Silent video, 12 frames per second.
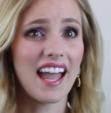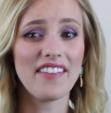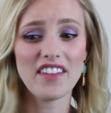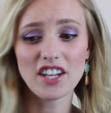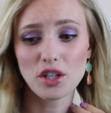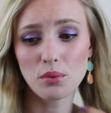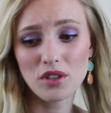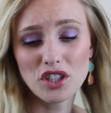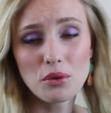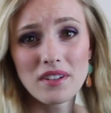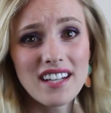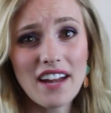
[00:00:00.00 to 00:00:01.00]
And then you
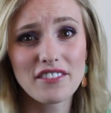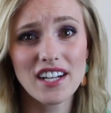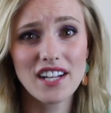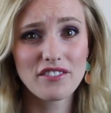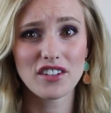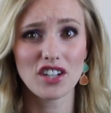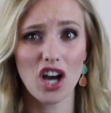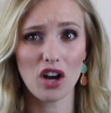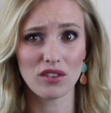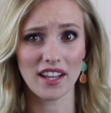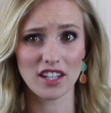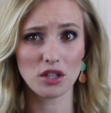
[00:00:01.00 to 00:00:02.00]
would never even
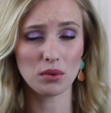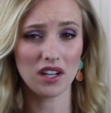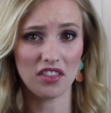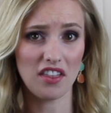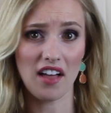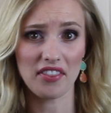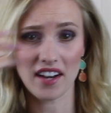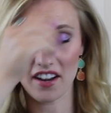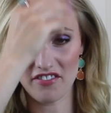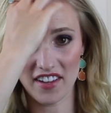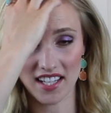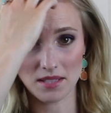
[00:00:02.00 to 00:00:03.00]
know, like you would have thought that
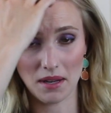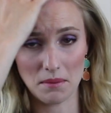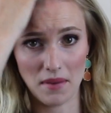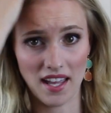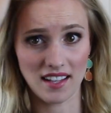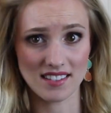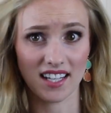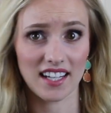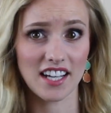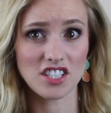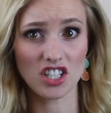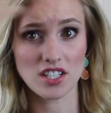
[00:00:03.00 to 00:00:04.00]
I fixed my bangs. Like
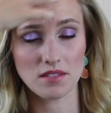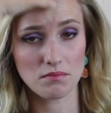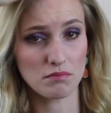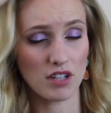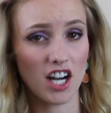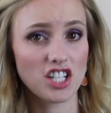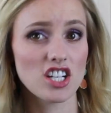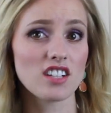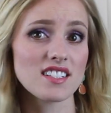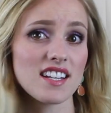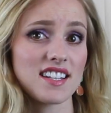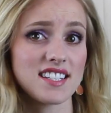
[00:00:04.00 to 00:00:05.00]
I just brush
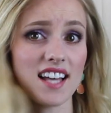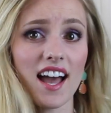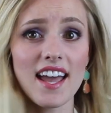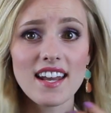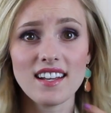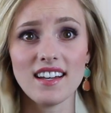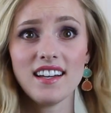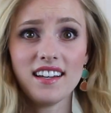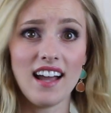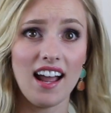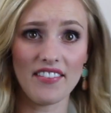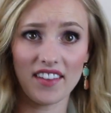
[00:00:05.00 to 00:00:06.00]
it to the side
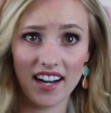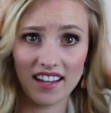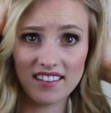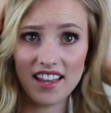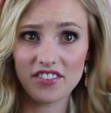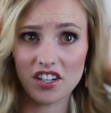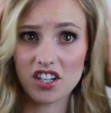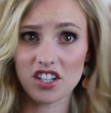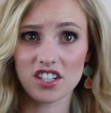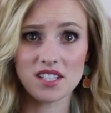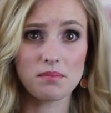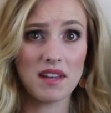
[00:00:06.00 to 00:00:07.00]
and then I let the
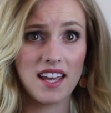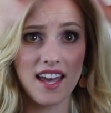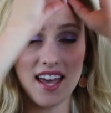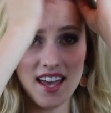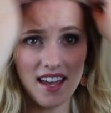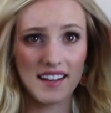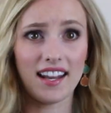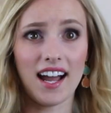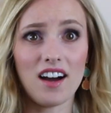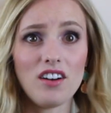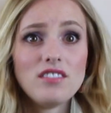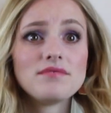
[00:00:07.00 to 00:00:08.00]
curls be it, and
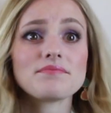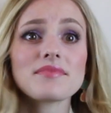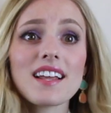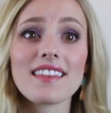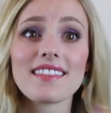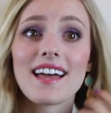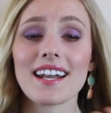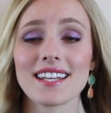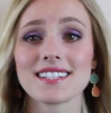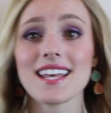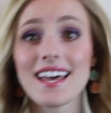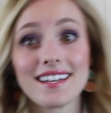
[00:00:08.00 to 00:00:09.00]
now that
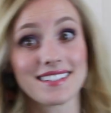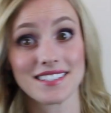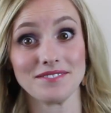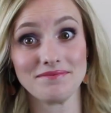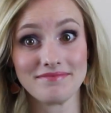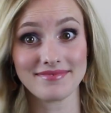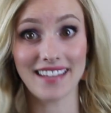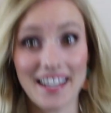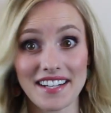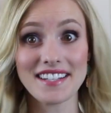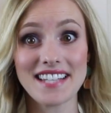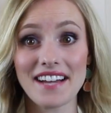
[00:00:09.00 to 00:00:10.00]
is it.
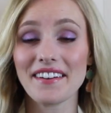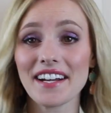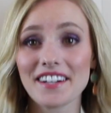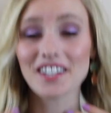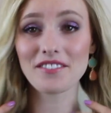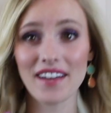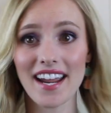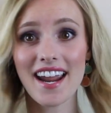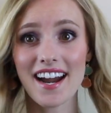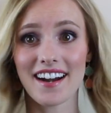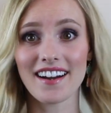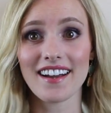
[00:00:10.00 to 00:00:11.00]
That is how I curl
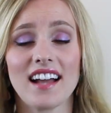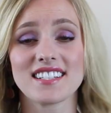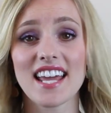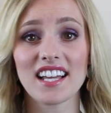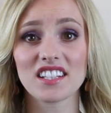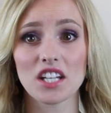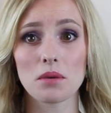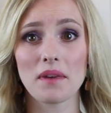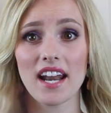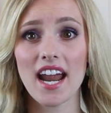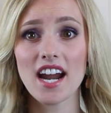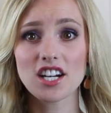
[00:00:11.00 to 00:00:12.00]
my hair. Take a little
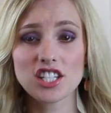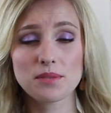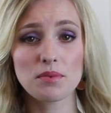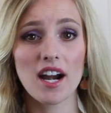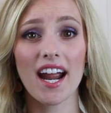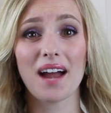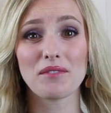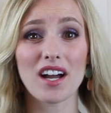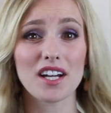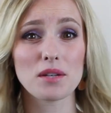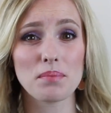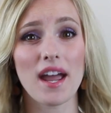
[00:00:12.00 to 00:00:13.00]
bit of hairspray. I'm
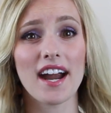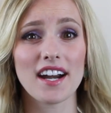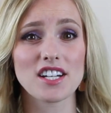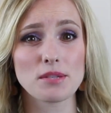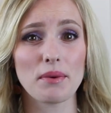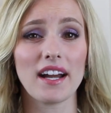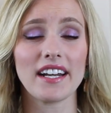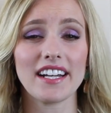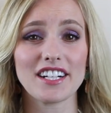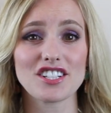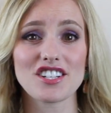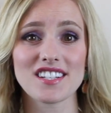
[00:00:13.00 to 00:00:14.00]
not gonna put hairspray in
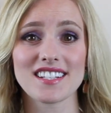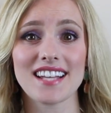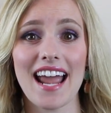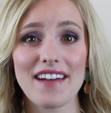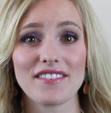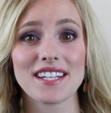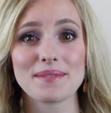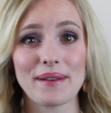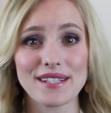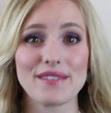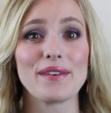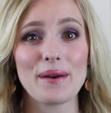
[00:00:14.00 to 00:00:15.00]
here just because I have
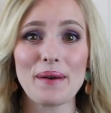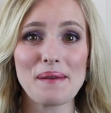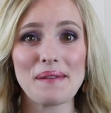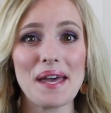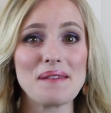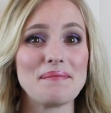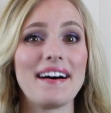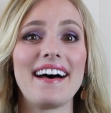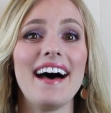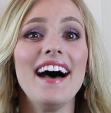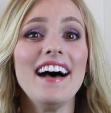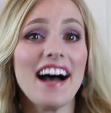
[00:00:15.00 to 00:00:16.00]
expensive equipment,
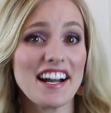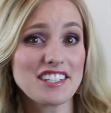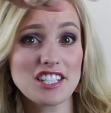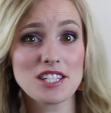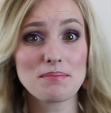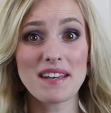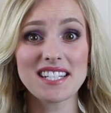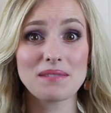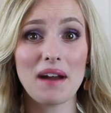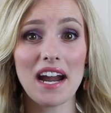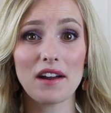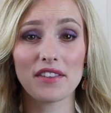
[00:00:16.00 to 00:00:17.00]
but I just
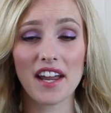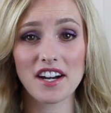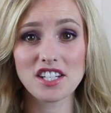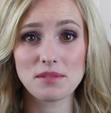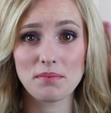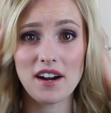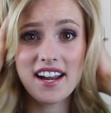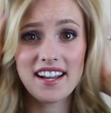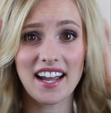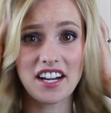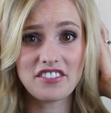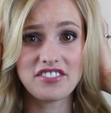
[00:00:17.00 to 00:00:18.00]
mist my hair with
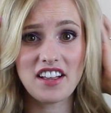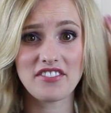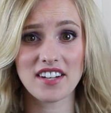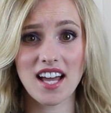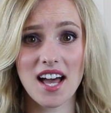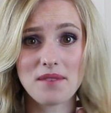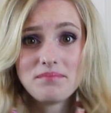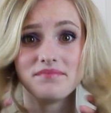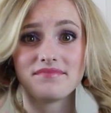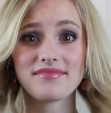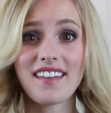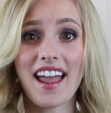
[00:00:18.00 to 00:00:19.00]
hairspray, kind of fluff it up,
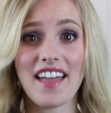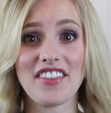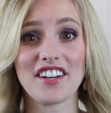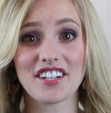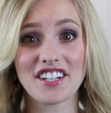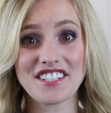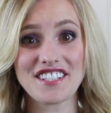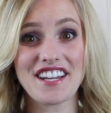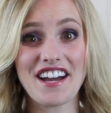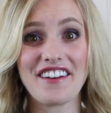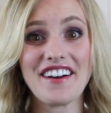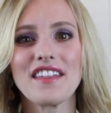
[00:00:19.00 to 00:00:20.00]
and then you're good to
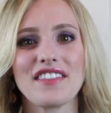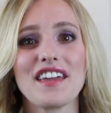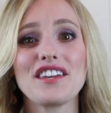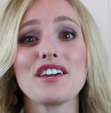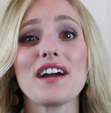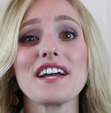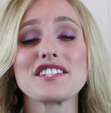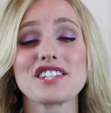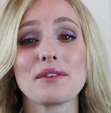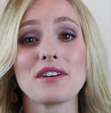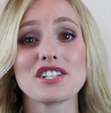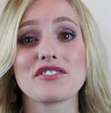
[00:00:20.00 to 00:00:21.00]
go. Thank you guys
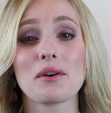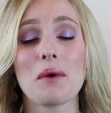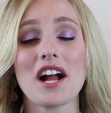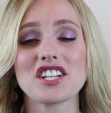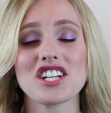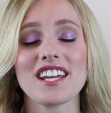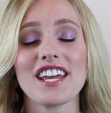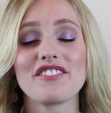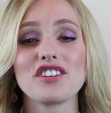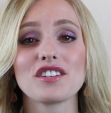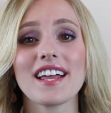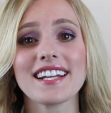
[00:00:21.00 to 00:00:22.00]
so much for watching.
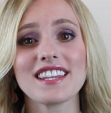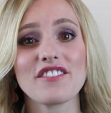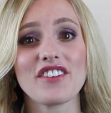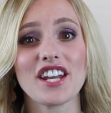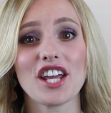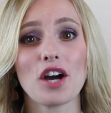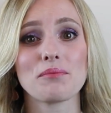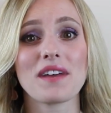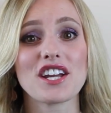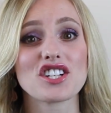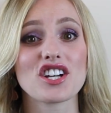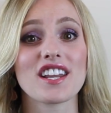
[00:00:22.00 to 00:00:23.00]
If you liked the video,
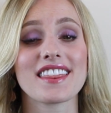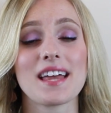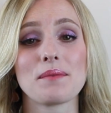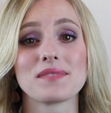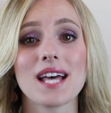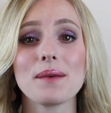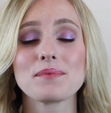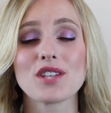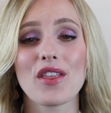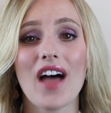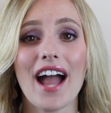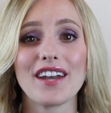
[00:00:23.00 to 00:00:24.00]
make sure to thumbs up
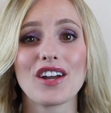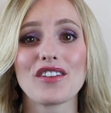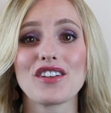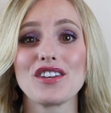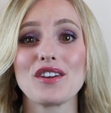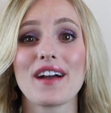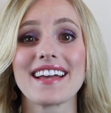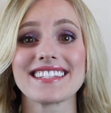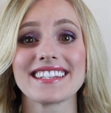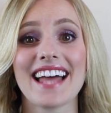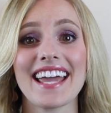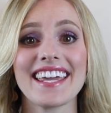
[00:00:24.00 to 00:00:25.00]
so that I know that you
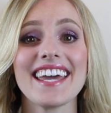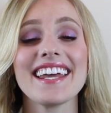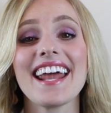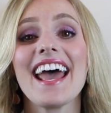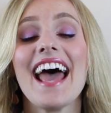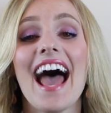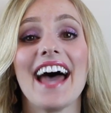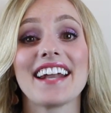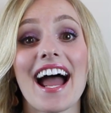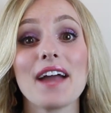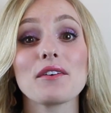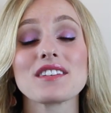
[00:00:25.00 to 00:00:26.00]
guys like it,
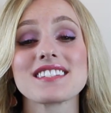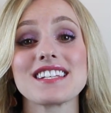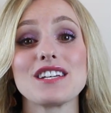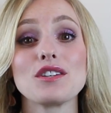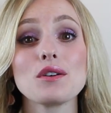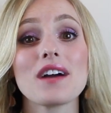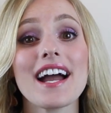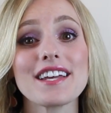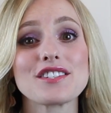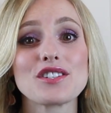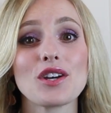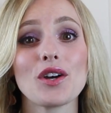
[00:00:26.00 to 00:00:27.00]
and I will see you
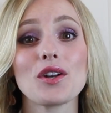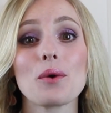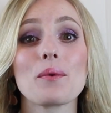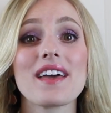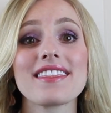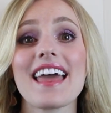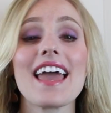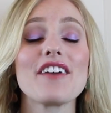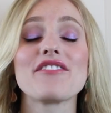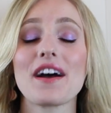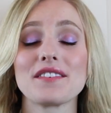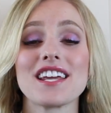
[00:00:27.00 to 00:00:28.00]
guys soon with
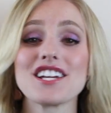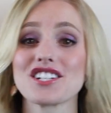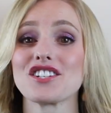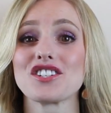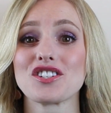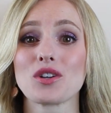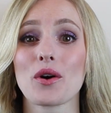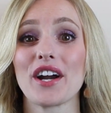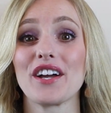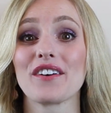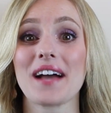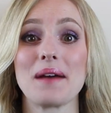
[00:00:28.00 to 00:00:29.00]
a foundation
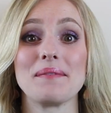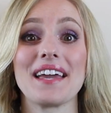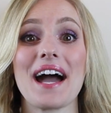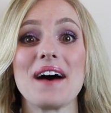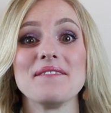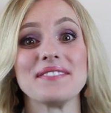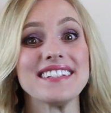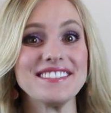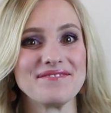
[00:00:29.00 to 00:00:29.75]
tutorial coming up.